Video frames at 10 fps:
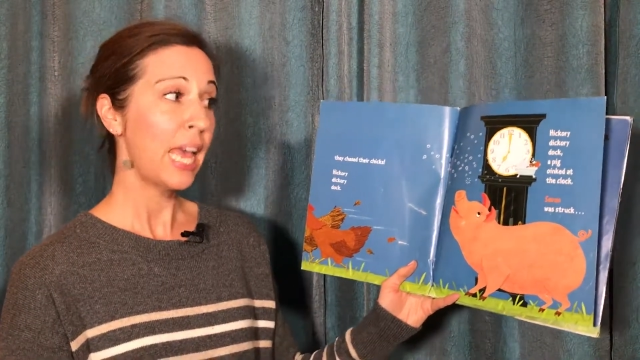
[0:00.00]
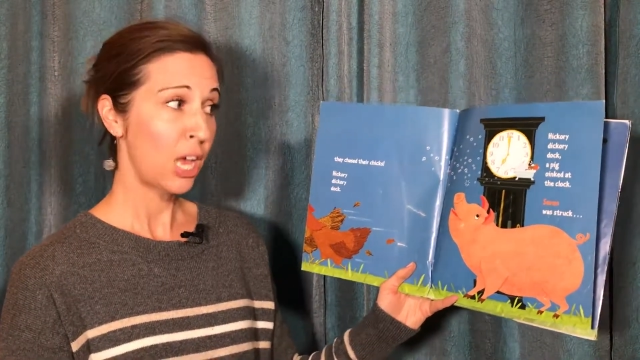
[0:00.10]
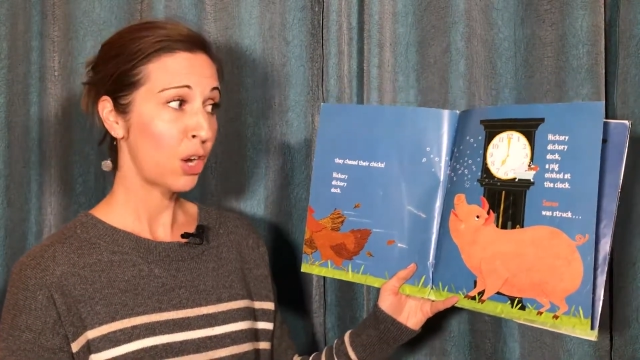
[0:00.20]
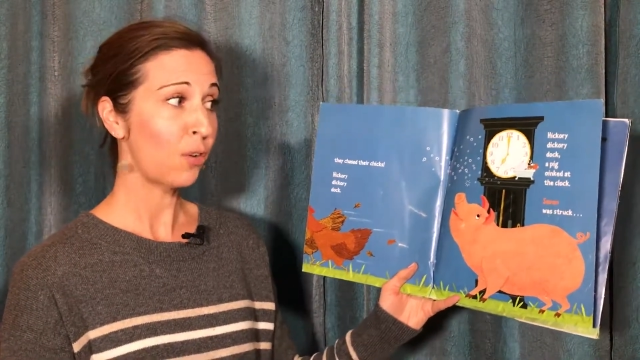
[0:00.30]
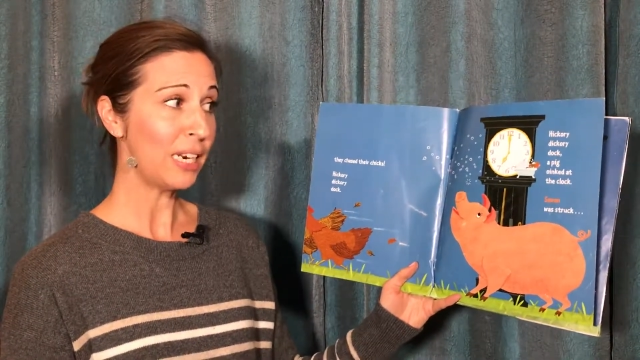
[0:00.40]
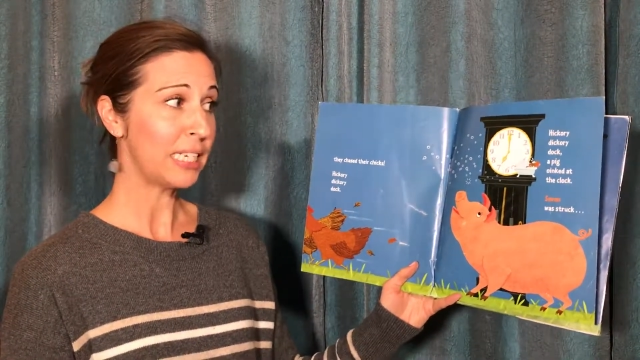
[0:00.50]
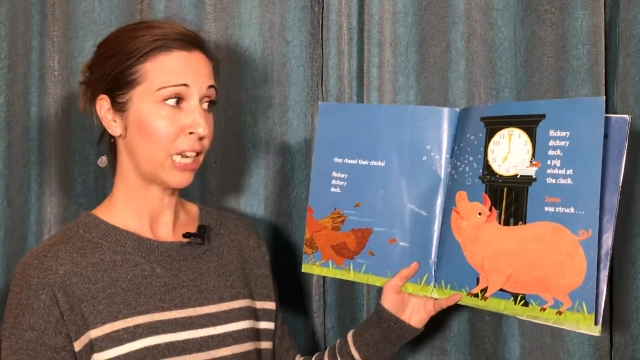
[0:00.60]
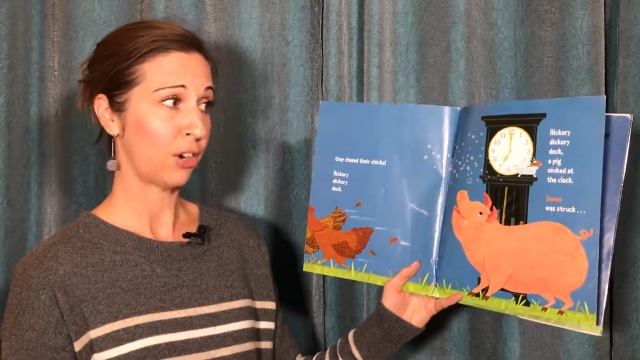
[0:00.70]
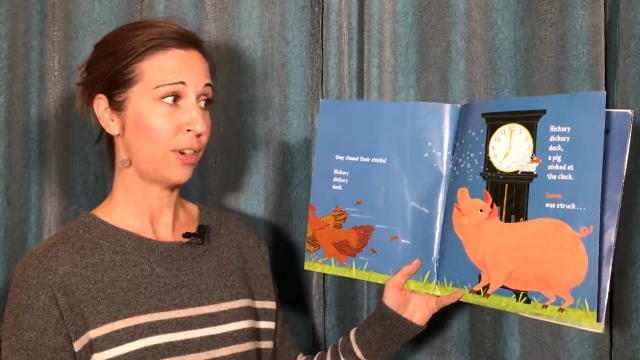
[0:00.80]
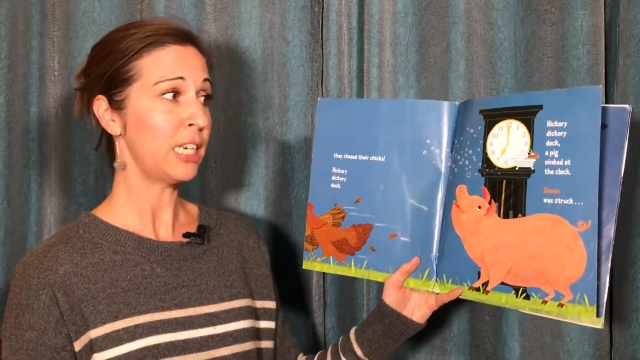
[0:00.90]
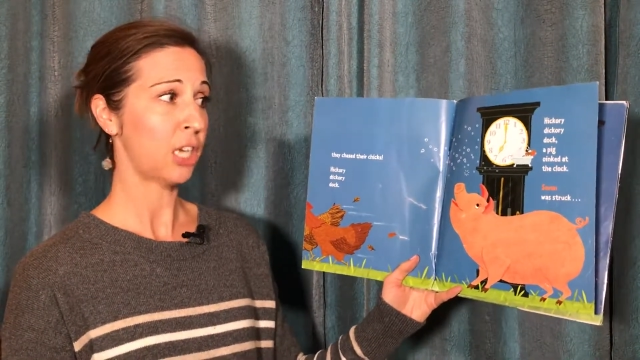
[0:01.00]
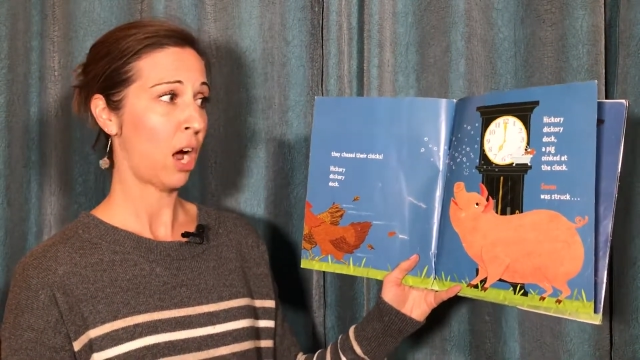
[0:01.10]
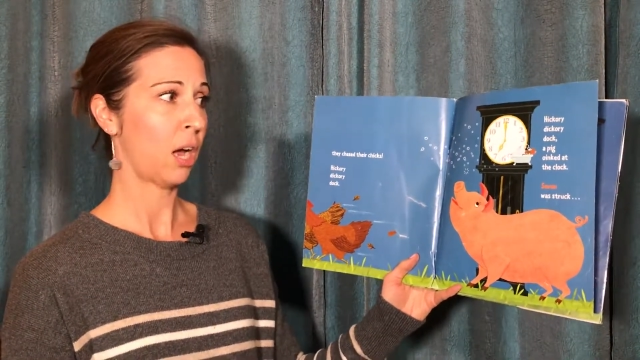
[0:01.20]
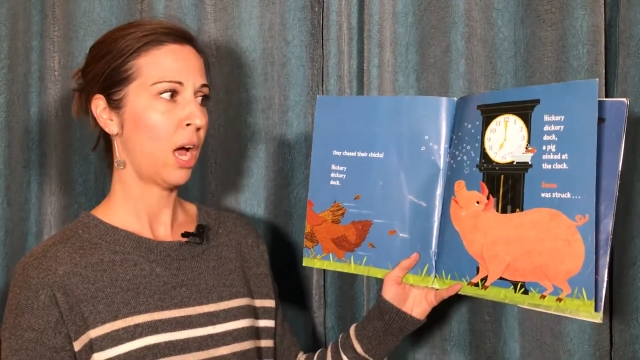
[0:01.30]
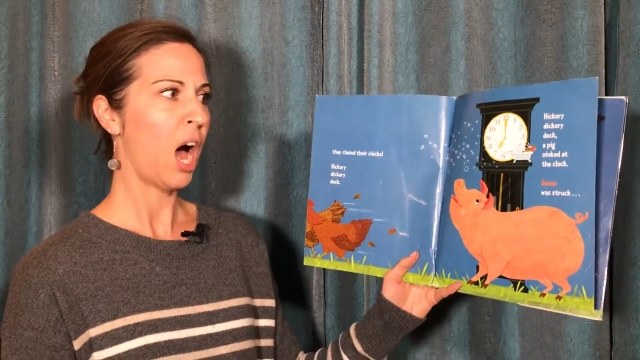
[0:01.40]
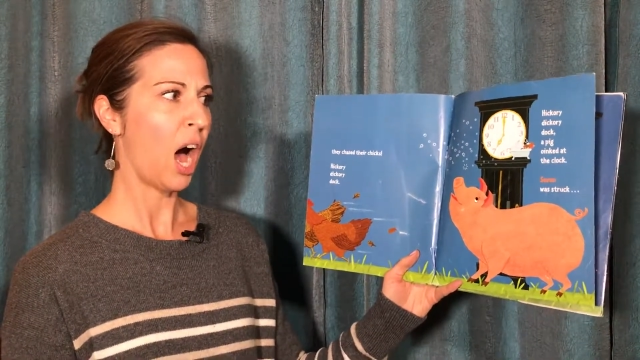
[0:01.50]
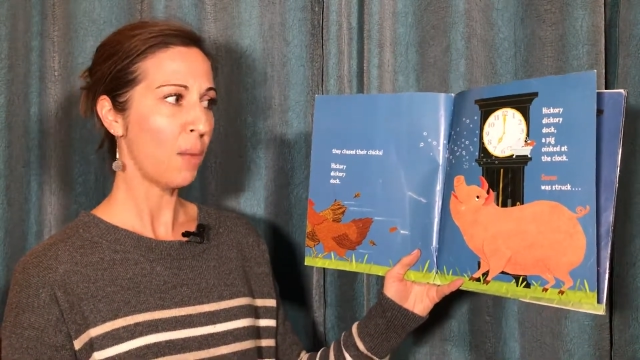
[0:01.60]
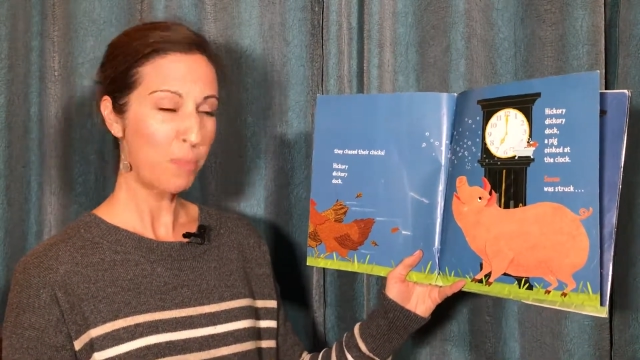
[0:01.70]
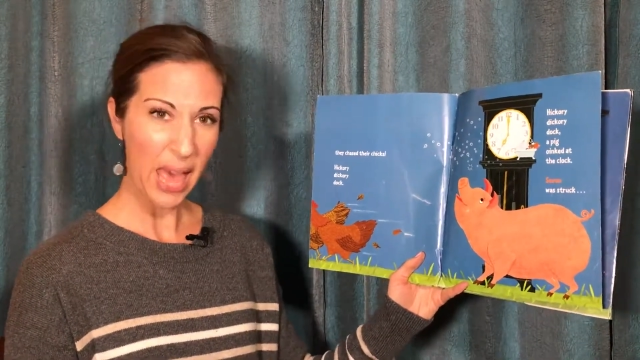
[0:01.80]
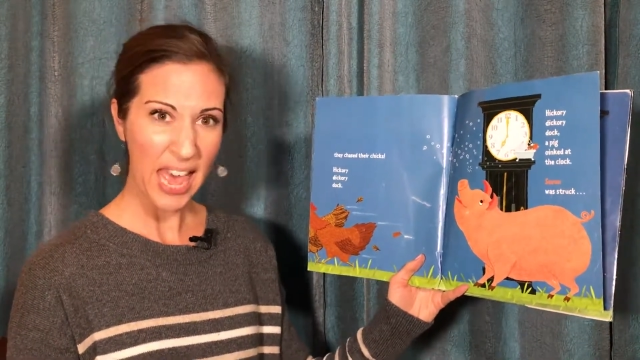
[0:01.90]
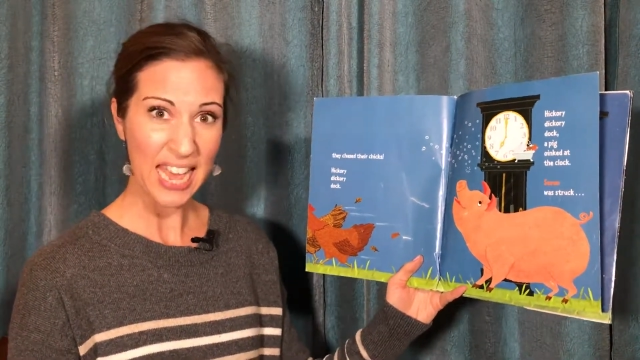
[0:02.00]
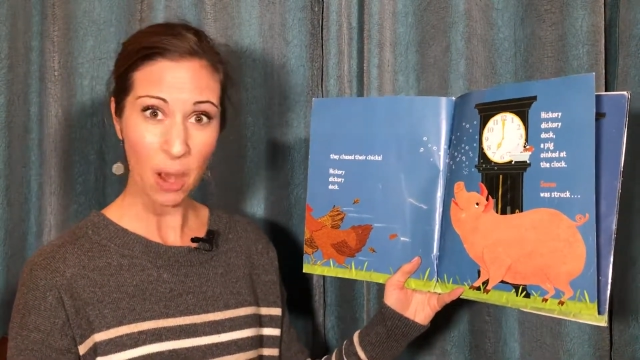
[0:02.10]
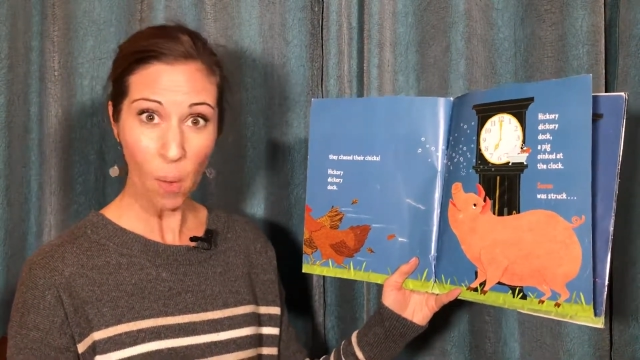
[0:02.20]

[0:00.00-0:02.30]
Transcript: Hickory dickory dock, a pig